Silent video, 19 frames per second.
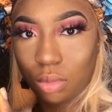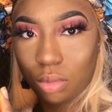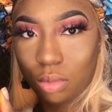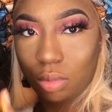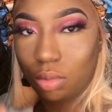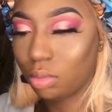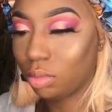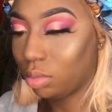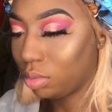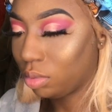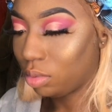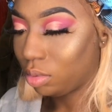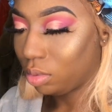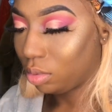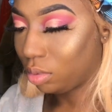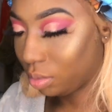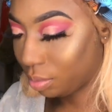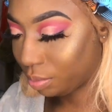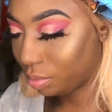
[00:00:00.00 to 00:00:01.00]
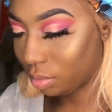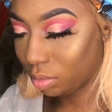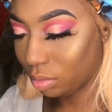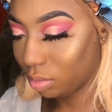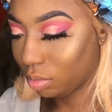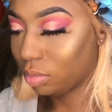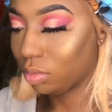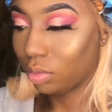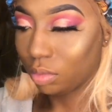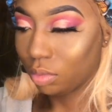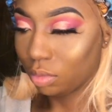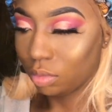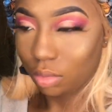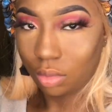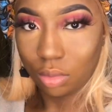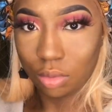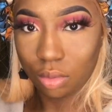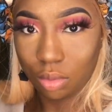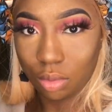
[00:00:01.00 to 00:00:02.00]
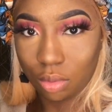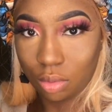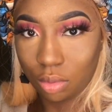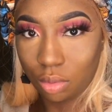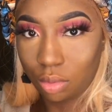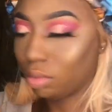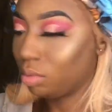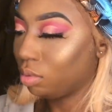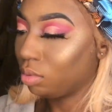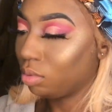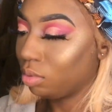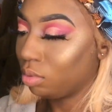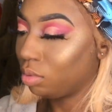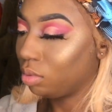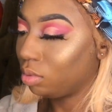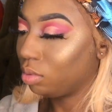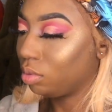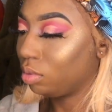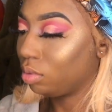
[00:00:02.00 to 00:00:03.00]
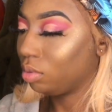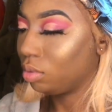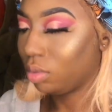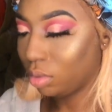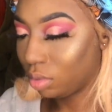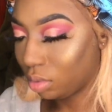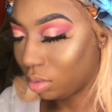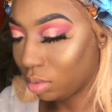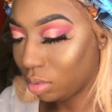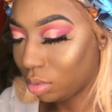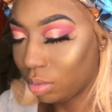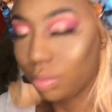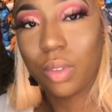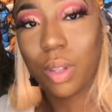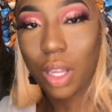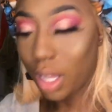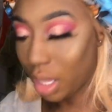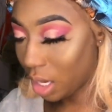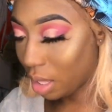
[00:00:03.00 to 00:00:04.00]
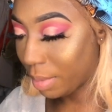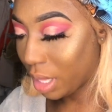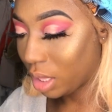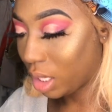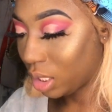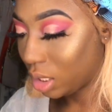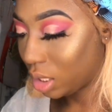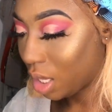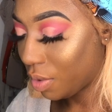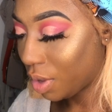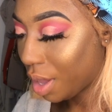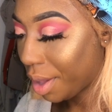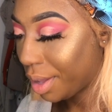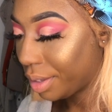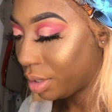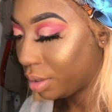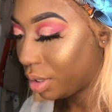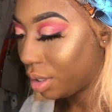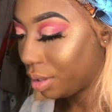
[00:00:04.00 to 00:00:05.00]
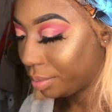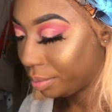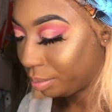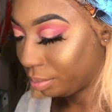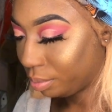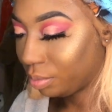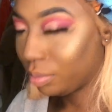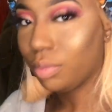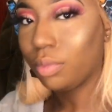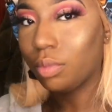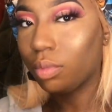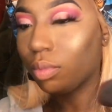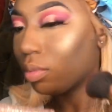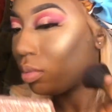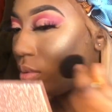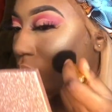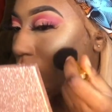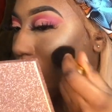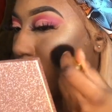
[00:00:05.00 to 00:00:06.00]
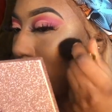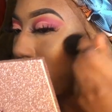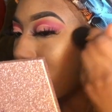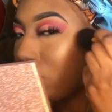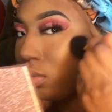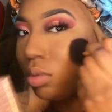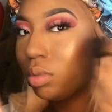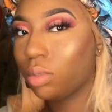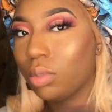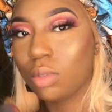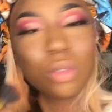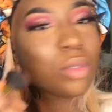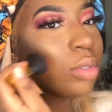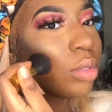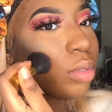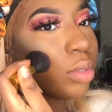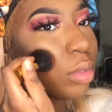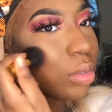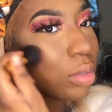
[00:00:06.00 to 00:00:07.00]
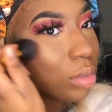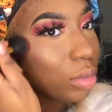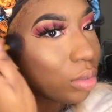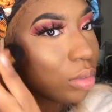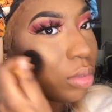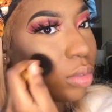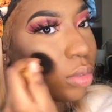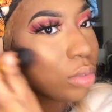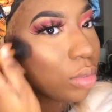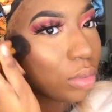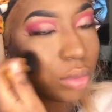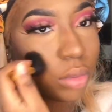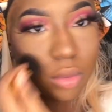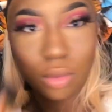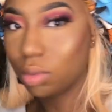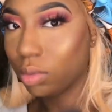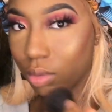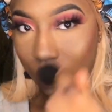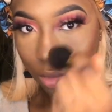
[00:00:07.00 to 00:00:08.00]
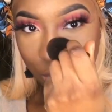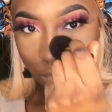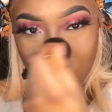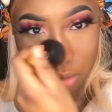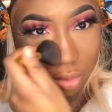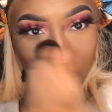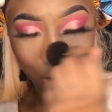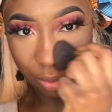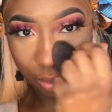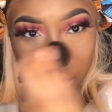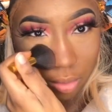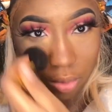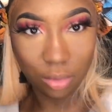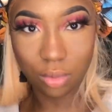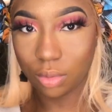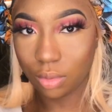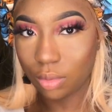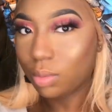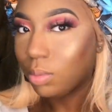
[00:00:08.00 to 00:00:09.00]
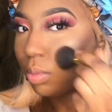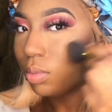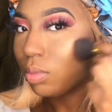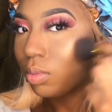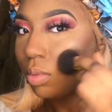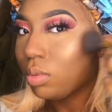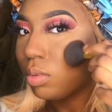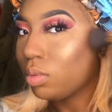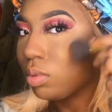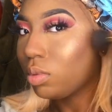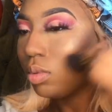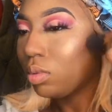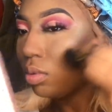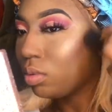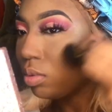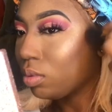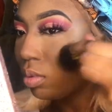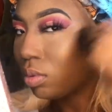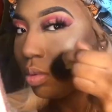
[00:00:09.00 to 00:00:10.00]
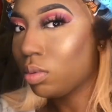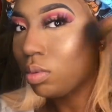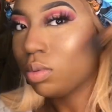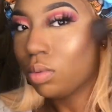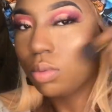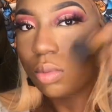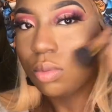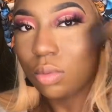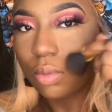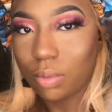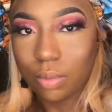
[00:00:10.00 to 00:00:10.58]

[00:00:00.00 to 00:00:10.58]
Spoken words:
Right, so I take the red and the orange and I mix it together from the NYX palette, and I use that as blush on the apples of my cheek and across my nose, because I don't know why, it just makes me look so cute when I do it.